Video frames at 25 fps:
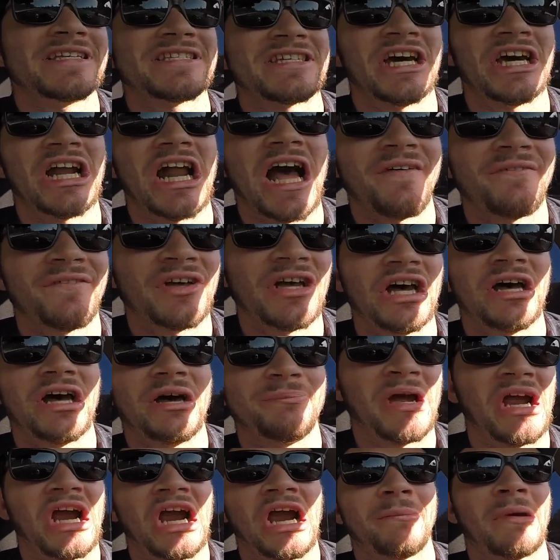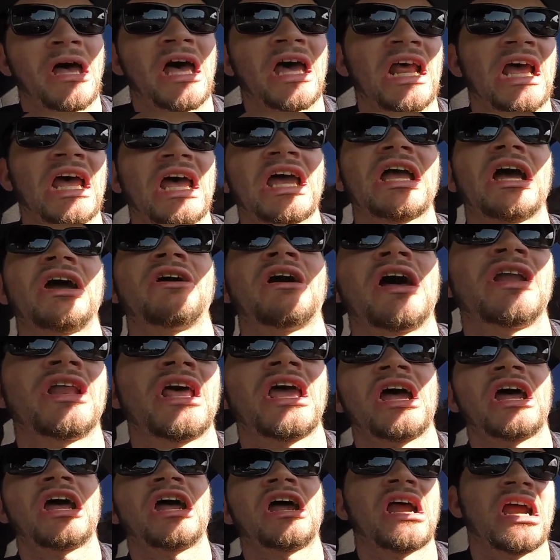Cut off a paramedic around
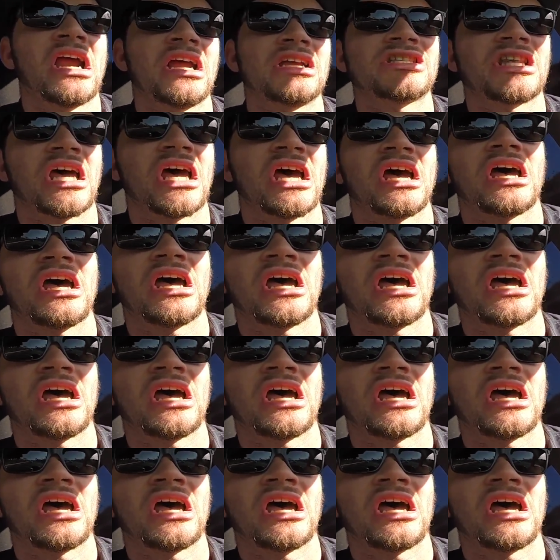here, so